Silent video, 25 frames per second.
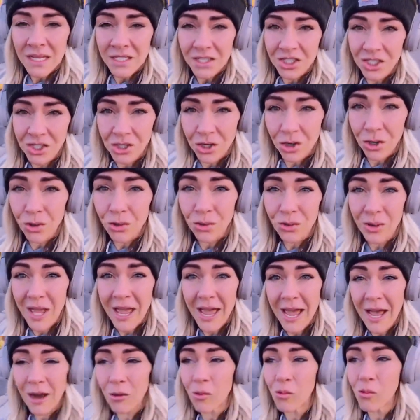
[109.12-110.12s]
and showed
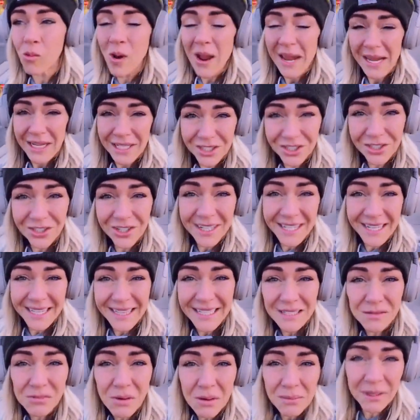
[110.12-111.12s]
how weight training,
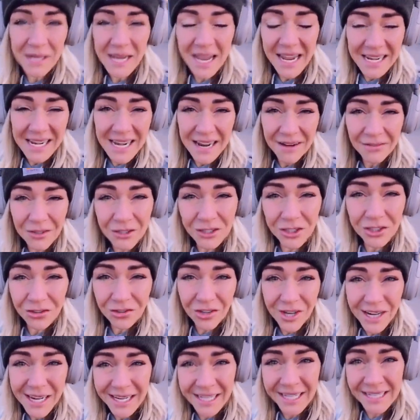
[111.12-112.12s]
these women had never
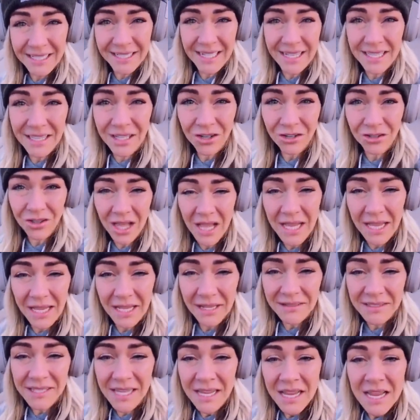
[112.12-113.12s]
trained in their
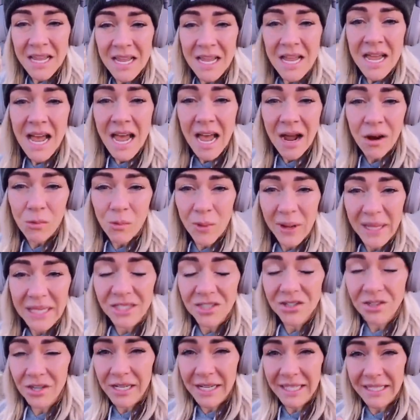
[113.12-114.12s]
lives, how
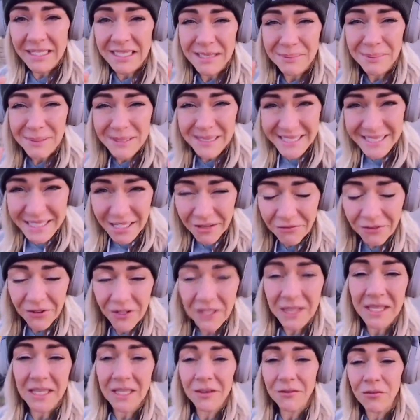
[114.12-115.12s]
weight training
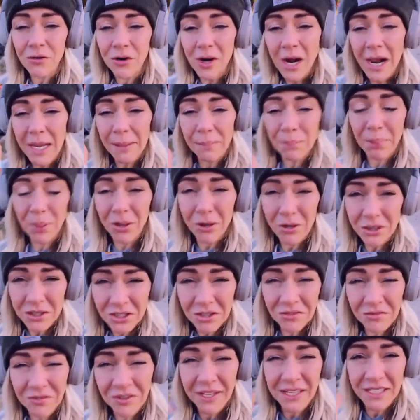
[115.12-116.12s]
specifically for
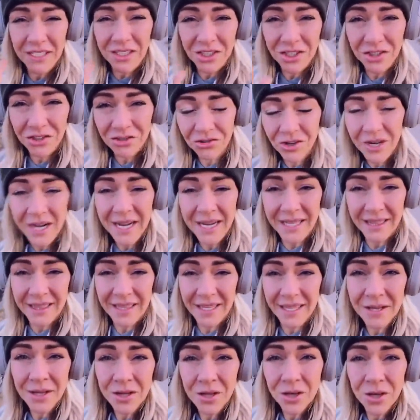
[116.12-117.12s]
hypertrophy and
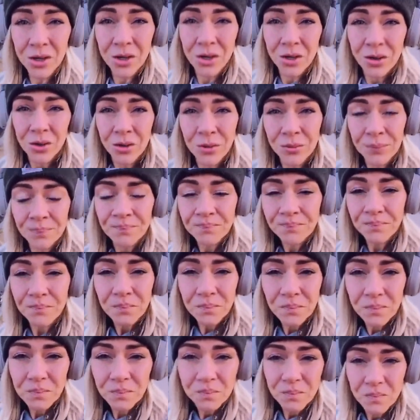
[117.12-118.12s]
strength
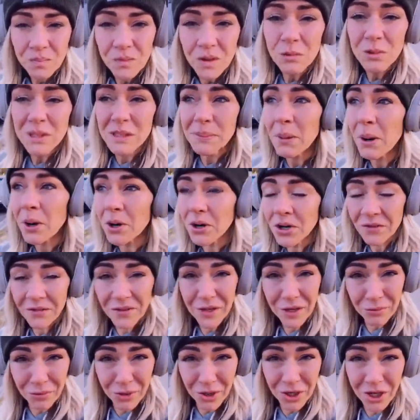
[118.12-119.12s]
was part of
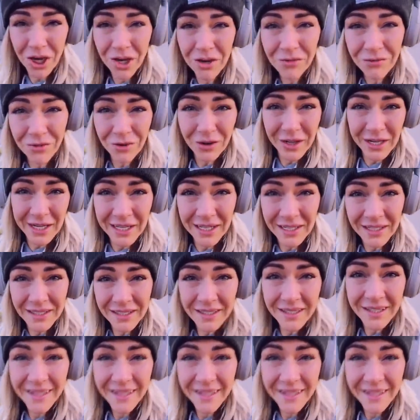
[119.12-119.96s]
their recovery.